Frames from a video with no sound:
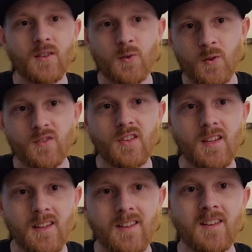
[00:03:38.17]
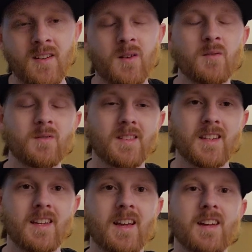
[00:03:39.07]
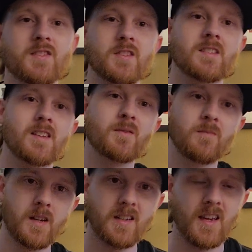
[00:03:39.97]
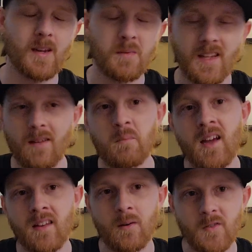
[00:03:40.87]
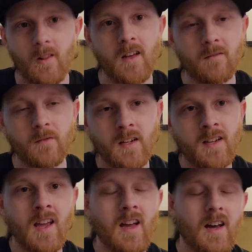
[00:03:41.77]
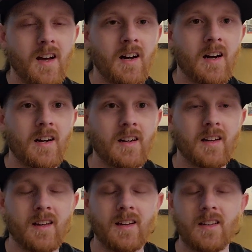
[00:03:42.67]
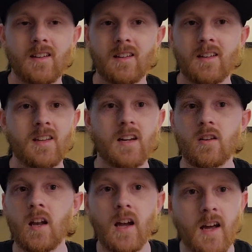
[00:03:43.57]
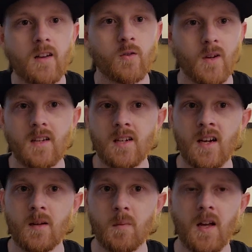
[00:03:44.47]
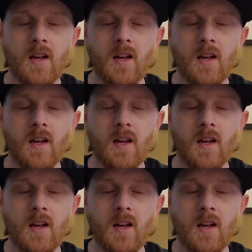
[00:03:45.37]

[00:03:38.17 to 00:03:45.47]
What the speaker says: towards the end of today, just as a fun game. And that, man, that was a lot of fun. And I had a great time.